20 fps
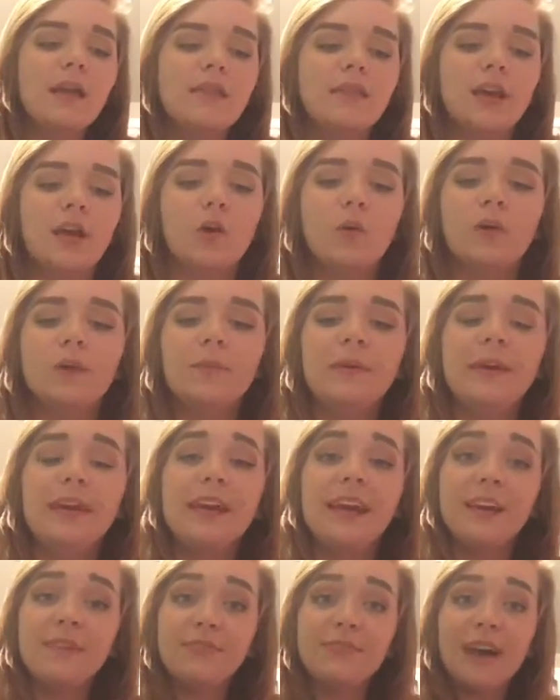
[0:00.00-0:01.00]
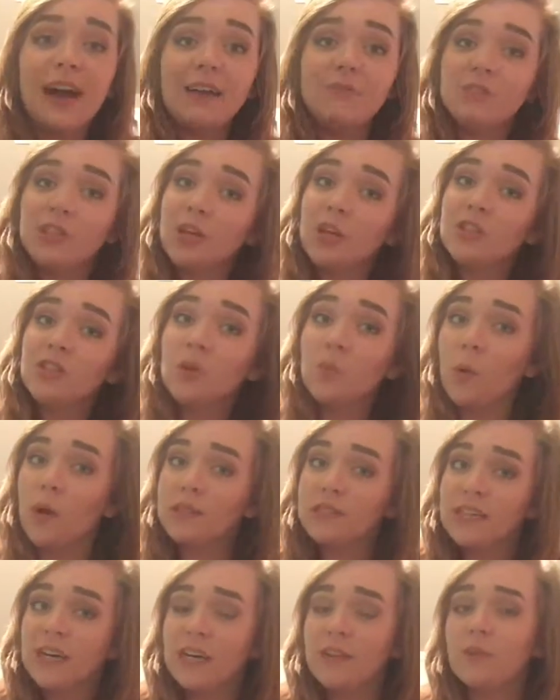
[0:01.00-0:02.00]
there would be 5 chairs on
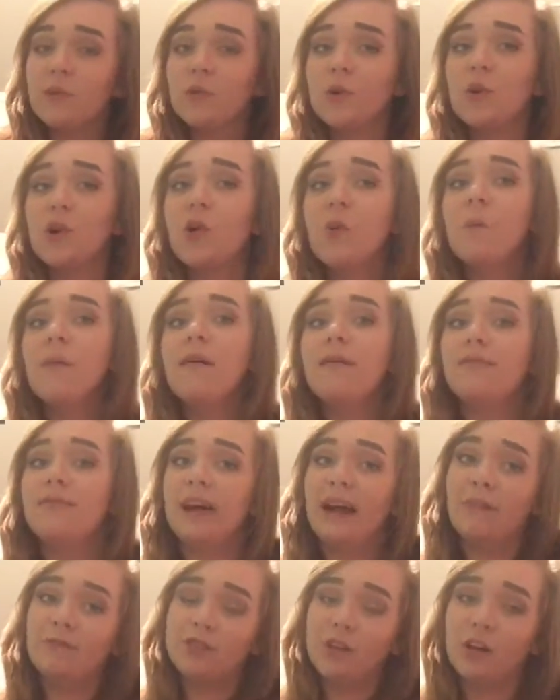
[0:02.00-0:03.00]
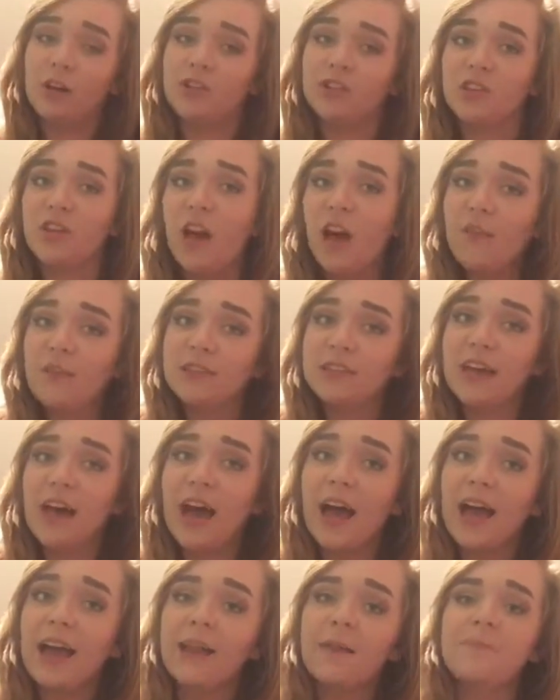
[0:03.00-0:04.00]
one side of the room, 5 chairs on the other
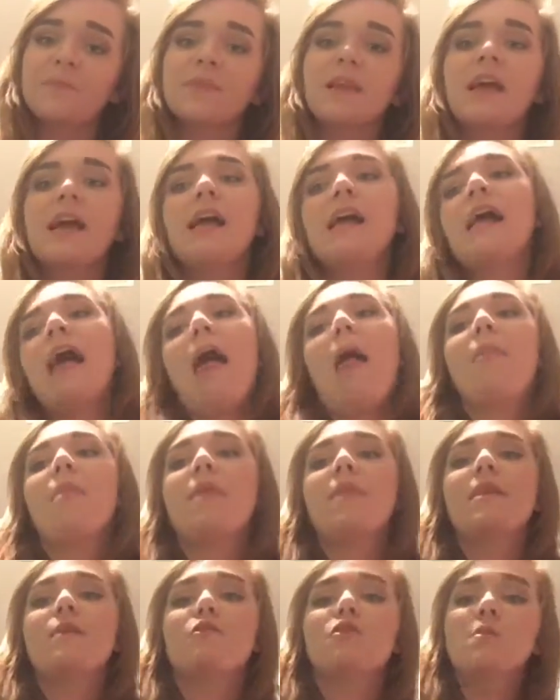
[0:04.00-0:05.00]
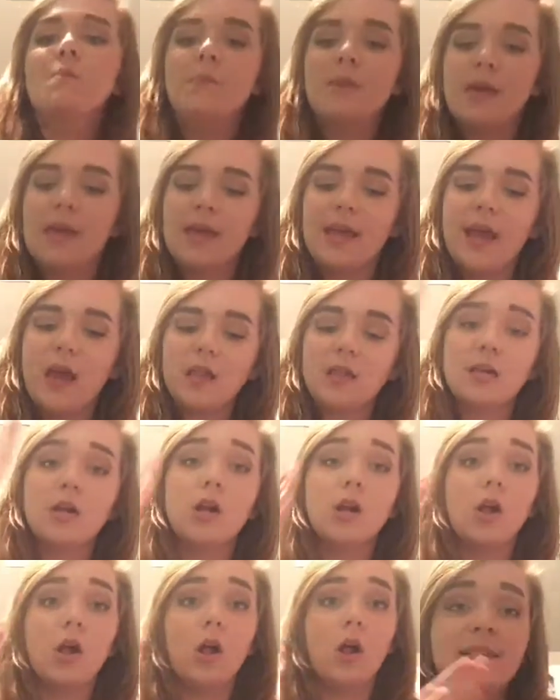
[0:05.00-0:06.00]
side, and then there would be a
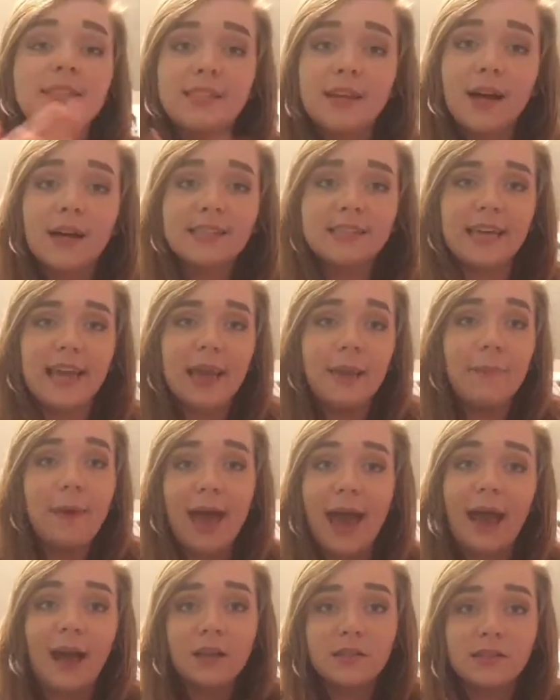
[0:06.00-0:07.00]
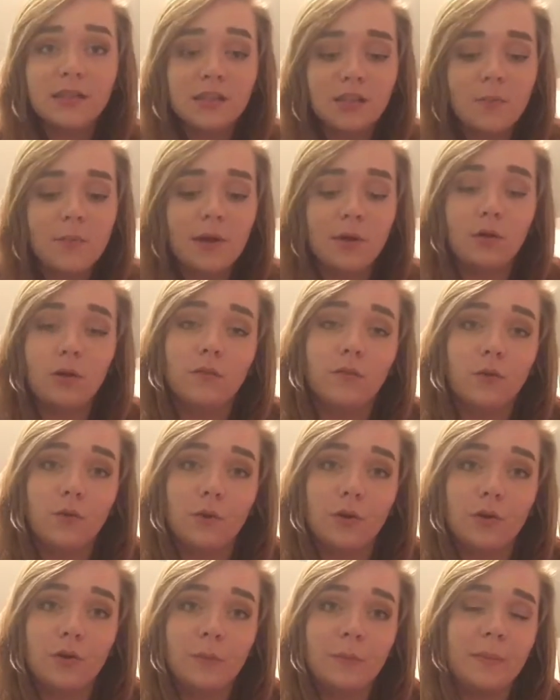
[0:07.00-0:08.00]
little duct tape X in the middle of the
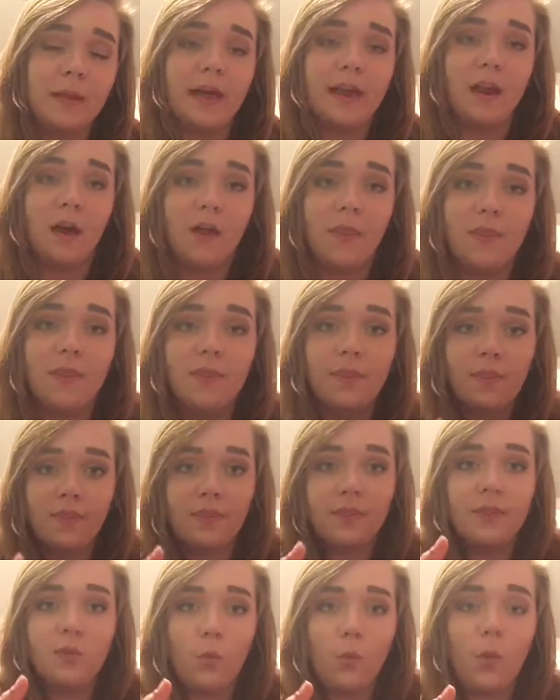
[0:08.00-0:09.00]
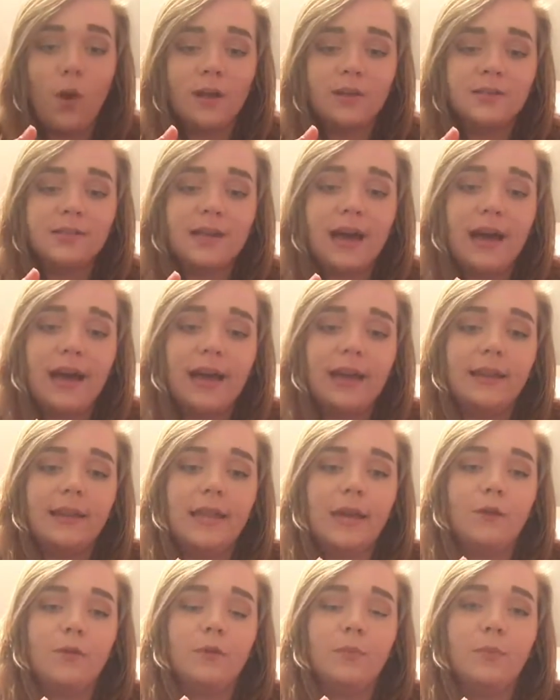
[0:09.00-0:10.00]
room, and on the one side
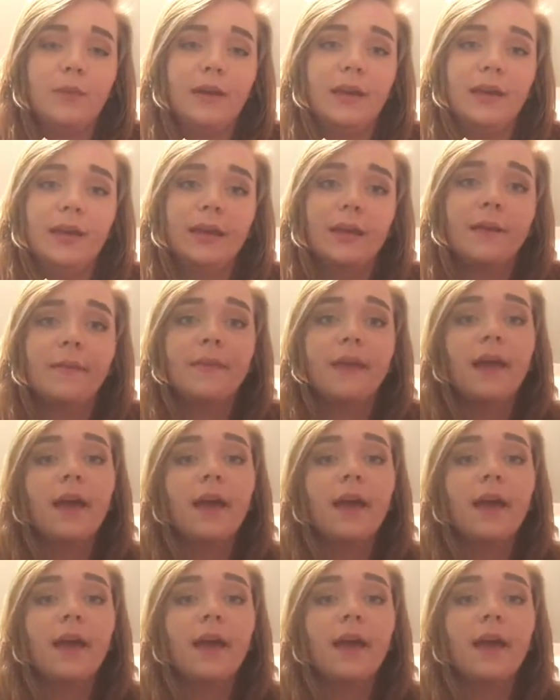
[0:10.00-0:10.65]
there would be